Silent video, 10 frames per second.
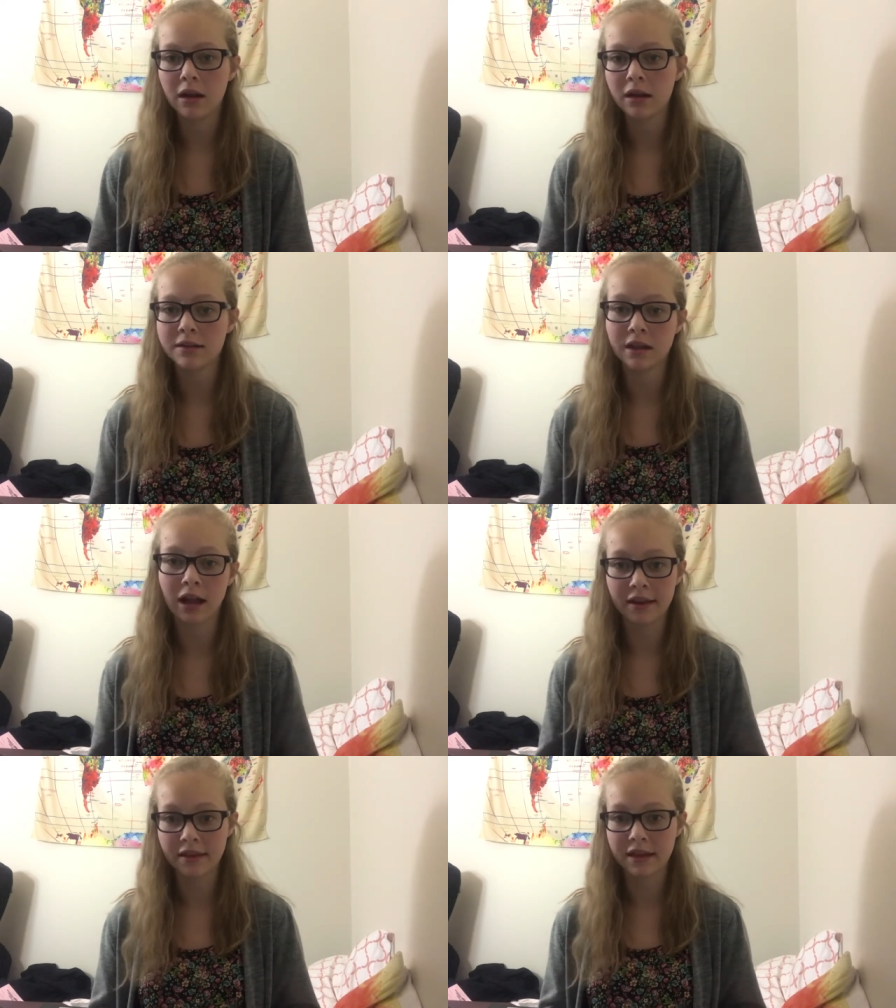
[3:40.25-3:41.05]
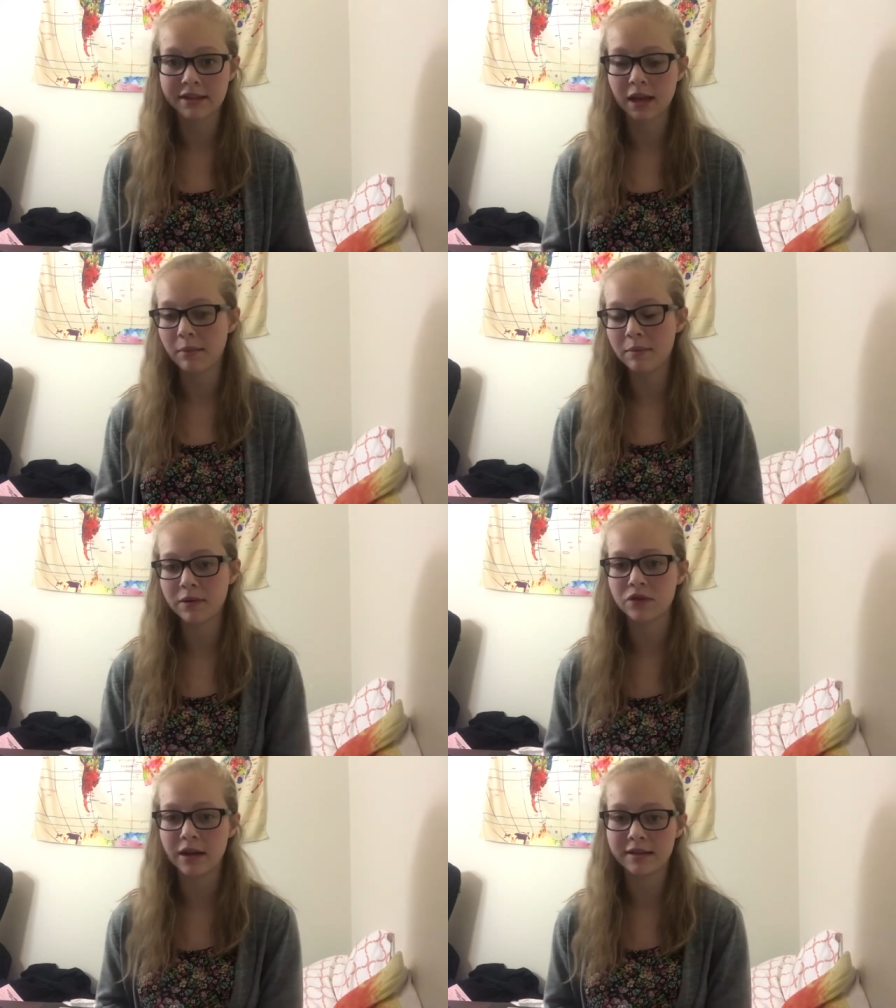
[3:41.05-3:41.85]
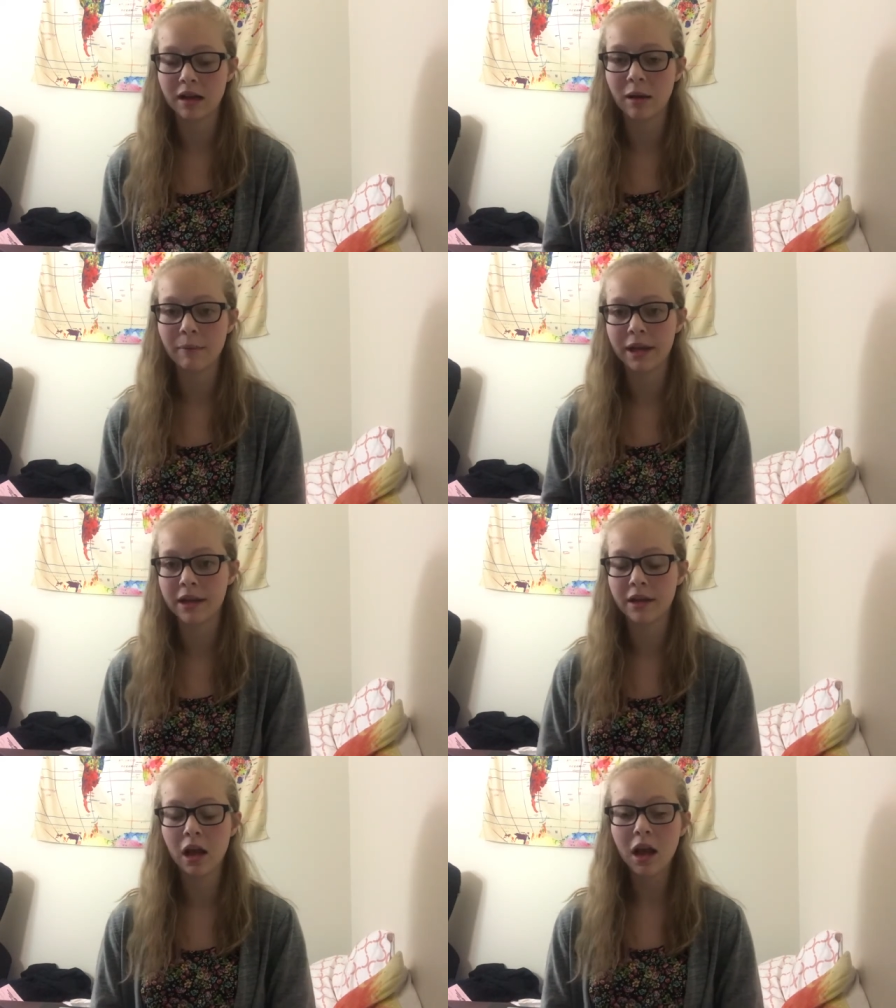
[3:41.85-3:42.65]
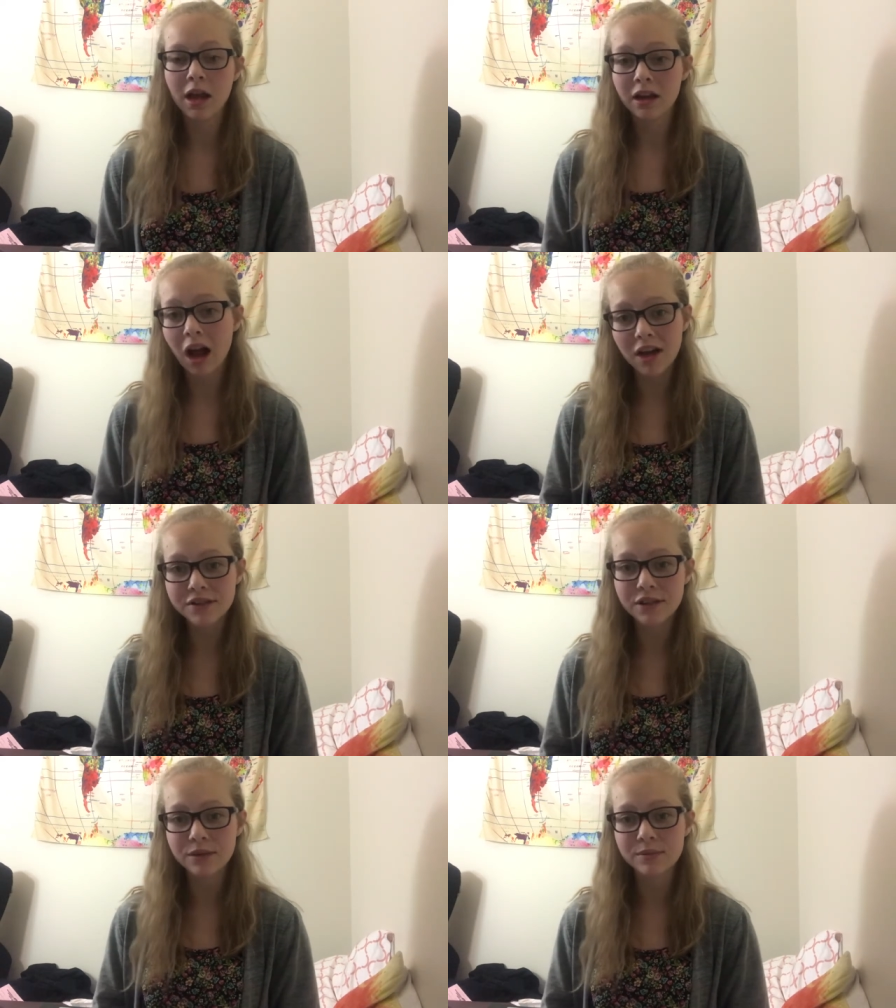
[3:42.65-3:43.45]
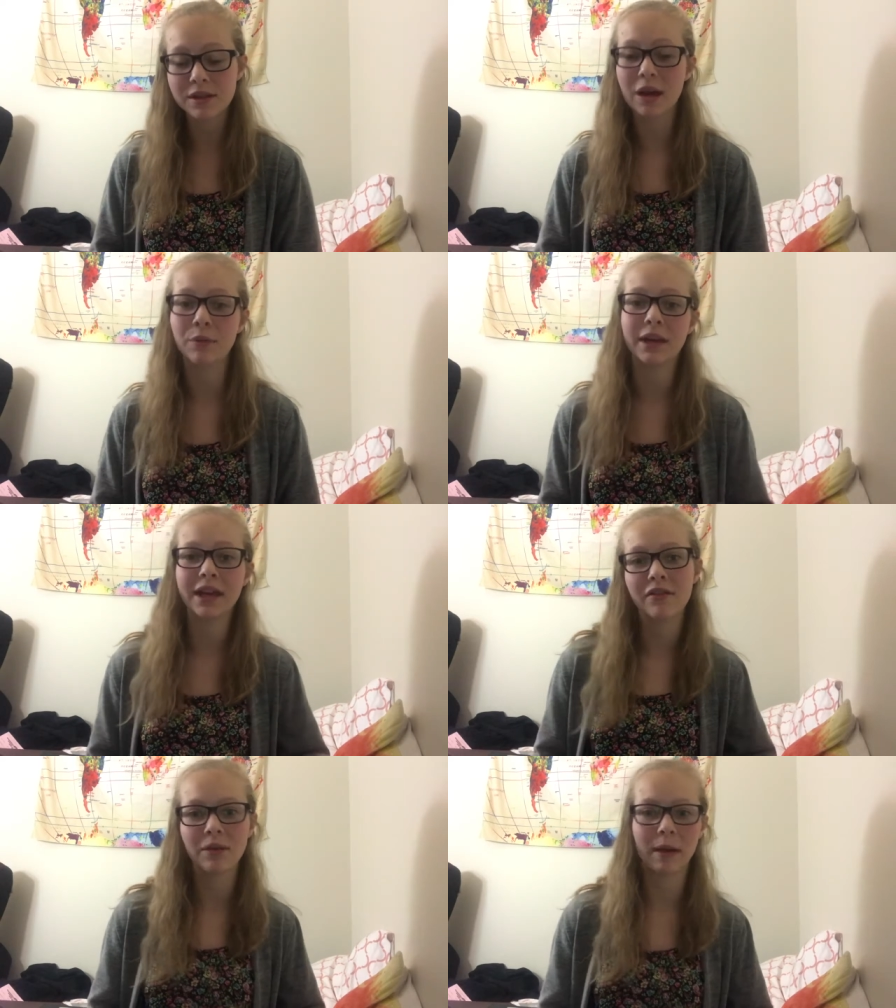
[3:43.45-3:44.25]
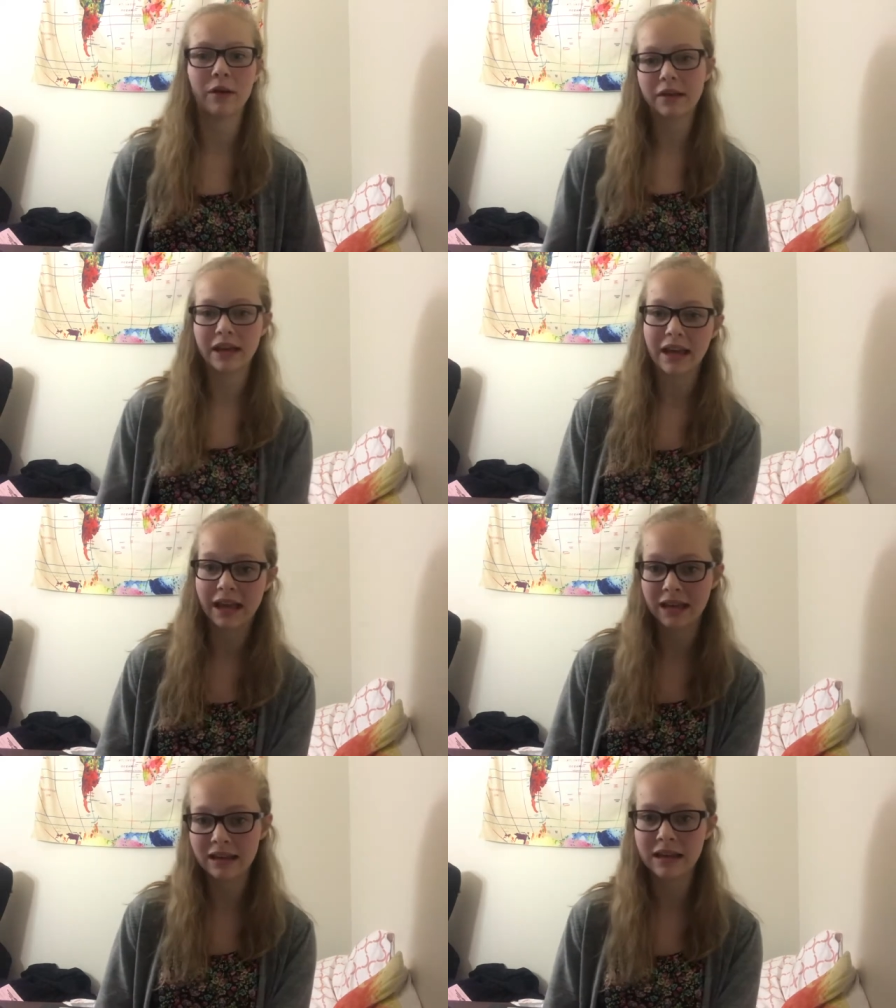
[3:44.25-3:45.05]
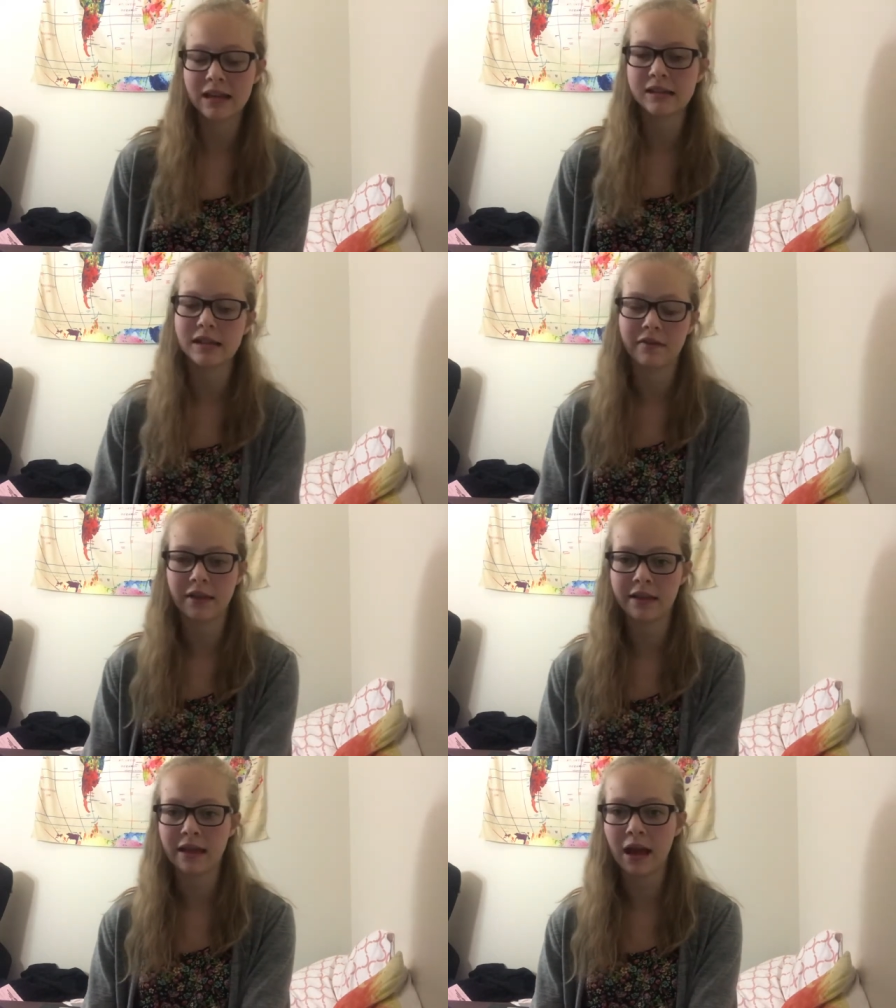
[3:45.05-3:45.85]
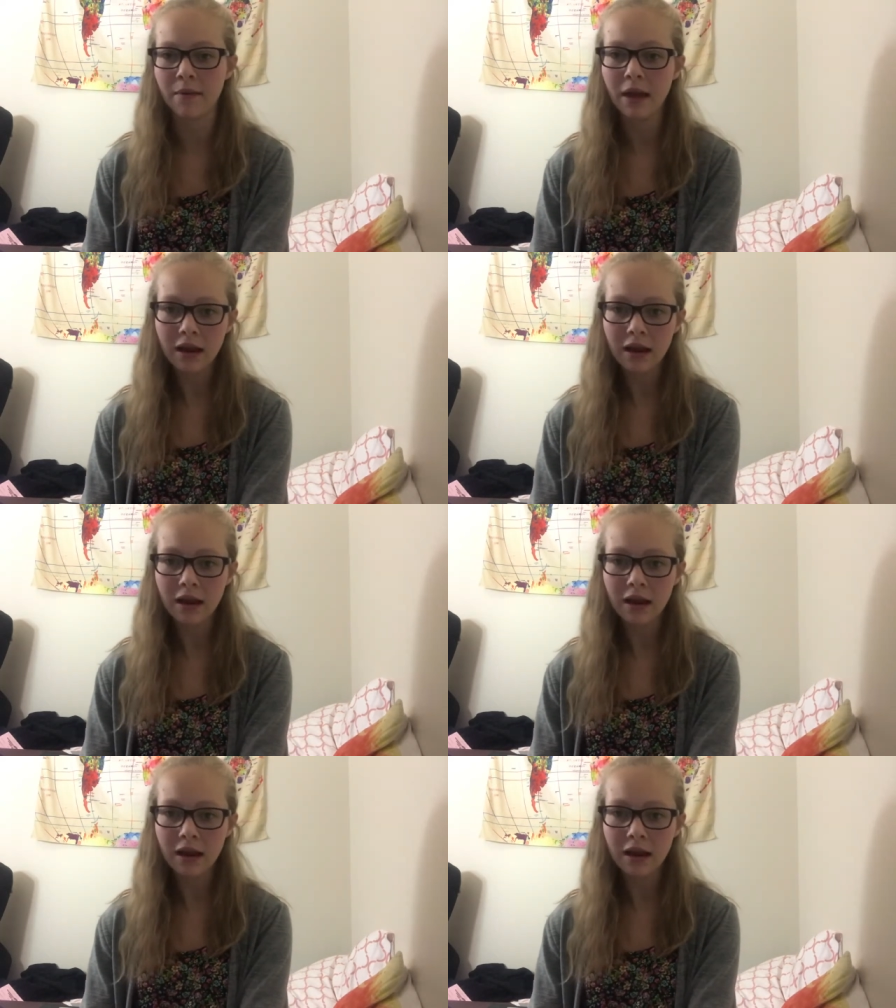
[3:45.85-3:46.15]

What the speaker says: because a lot of the kids come up and dress up in costumes so that we can give them out candy and stuff like that.